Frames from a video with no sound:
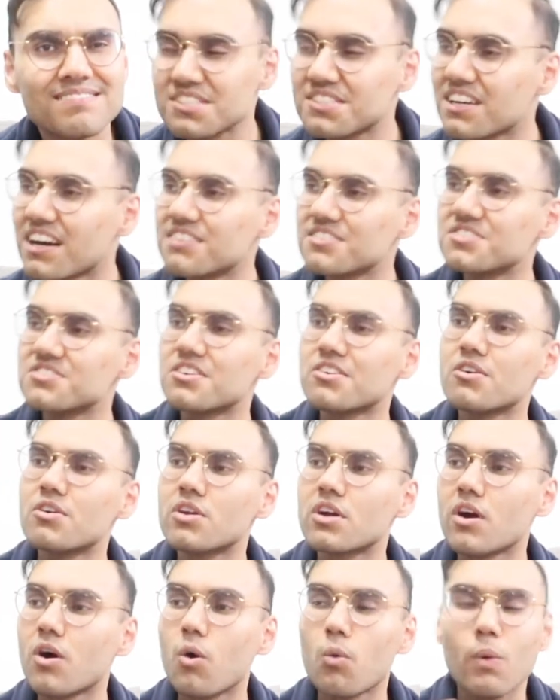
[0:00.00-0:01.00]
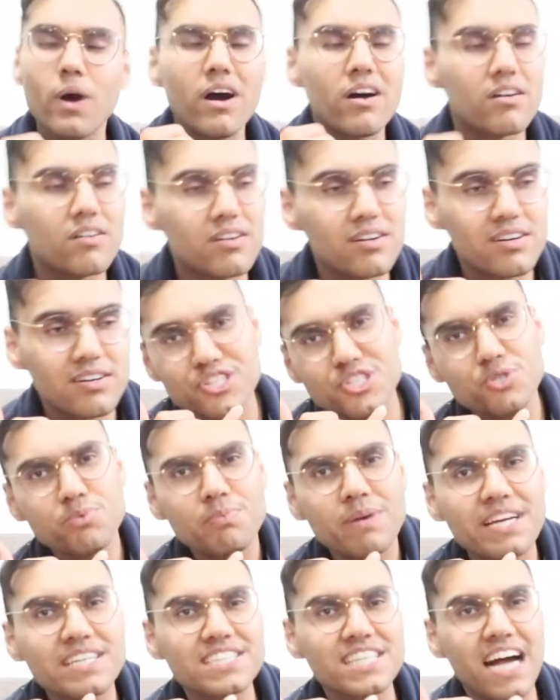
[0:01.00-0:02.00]
Because these cousins are going to go, well, aren't
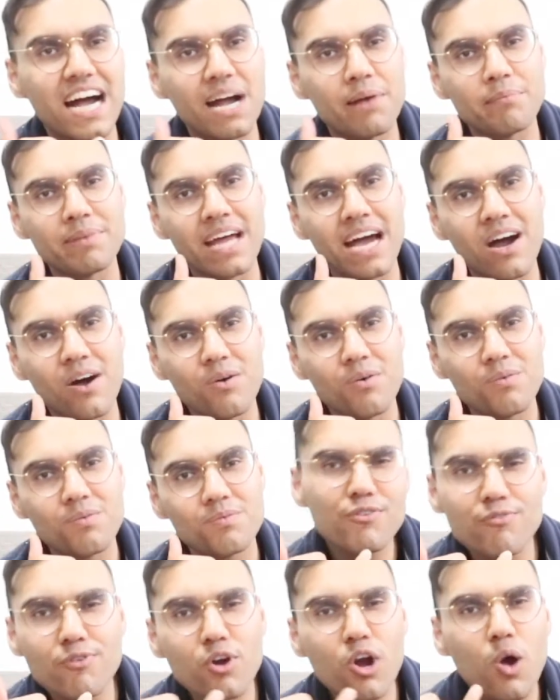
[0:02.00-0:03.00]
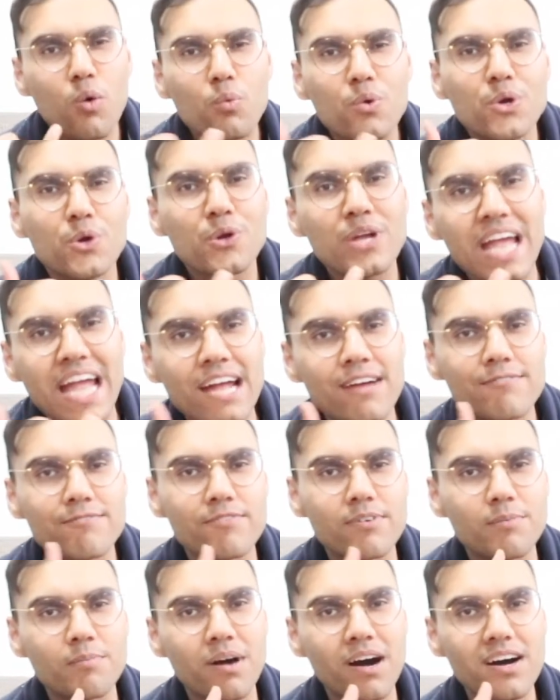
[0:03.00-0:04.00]
you big time now? Well, you forgot where you
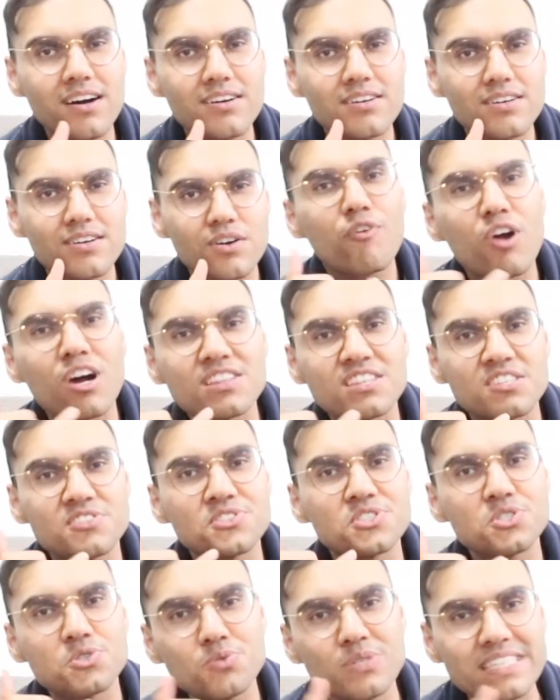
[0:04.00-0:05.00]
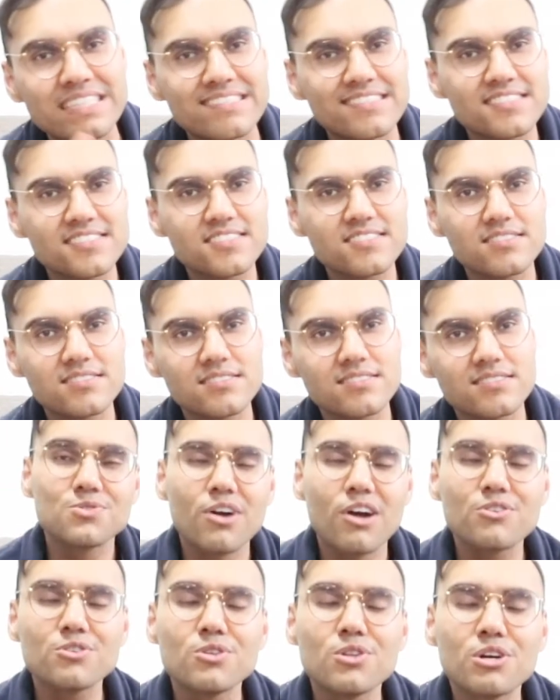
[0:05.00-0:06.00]
came from, huh? You forgot the streets.
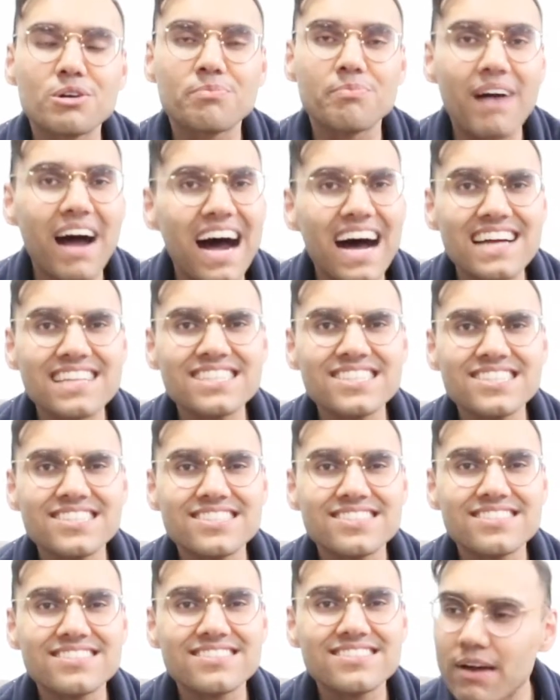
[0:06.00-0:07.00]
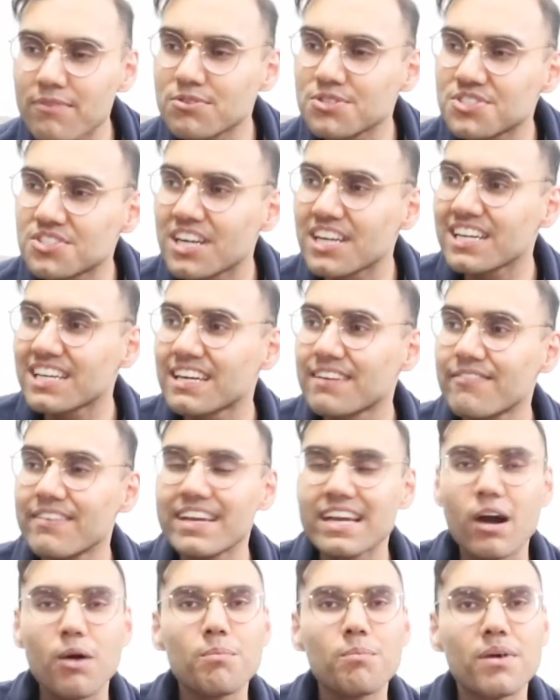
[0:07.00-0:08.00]
So not to look bad, they will have to start
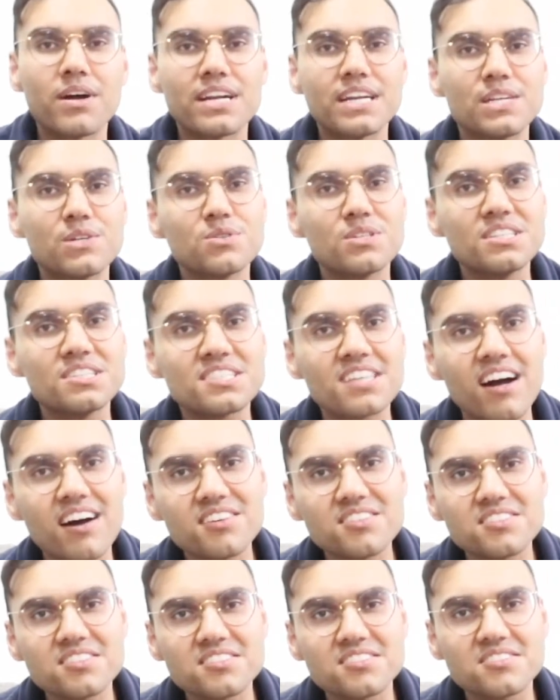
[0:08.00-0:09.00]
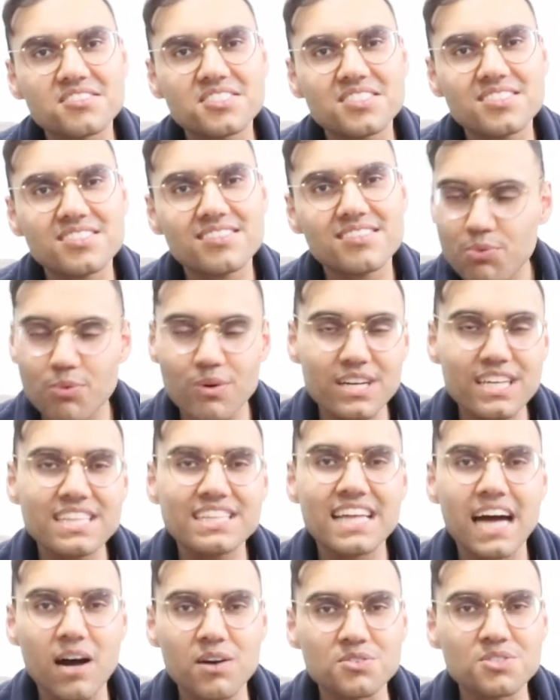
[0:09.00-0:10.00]
giving out money to these cousins for
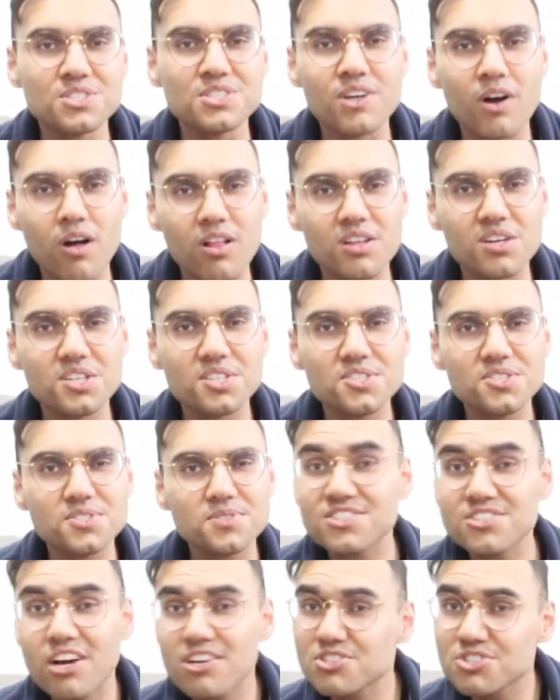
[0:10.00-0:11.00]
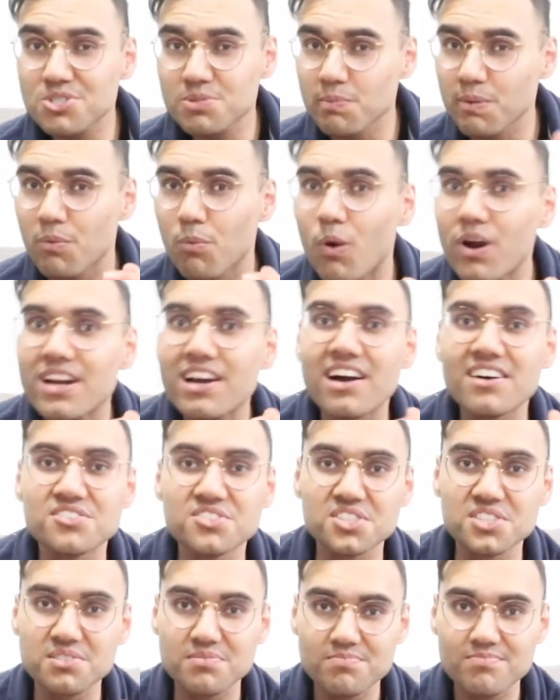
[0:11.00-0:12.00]
$20,000. And it's not just going to be one
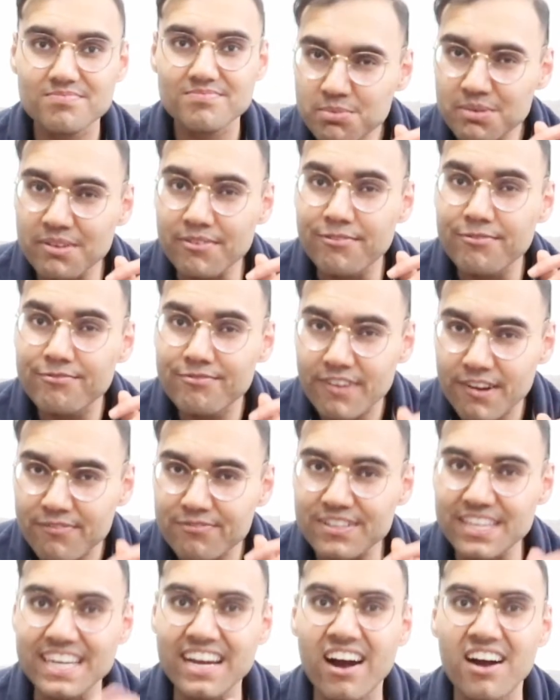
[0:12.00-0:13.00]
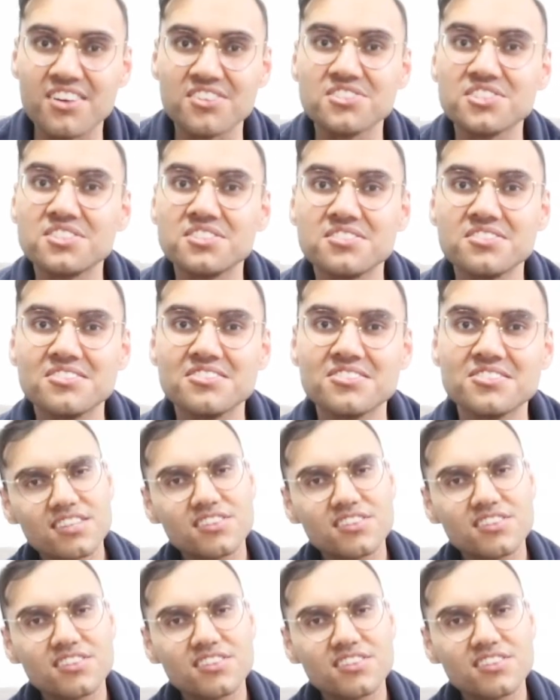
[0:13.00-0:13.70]
cousin. It's going to be 50 cousins.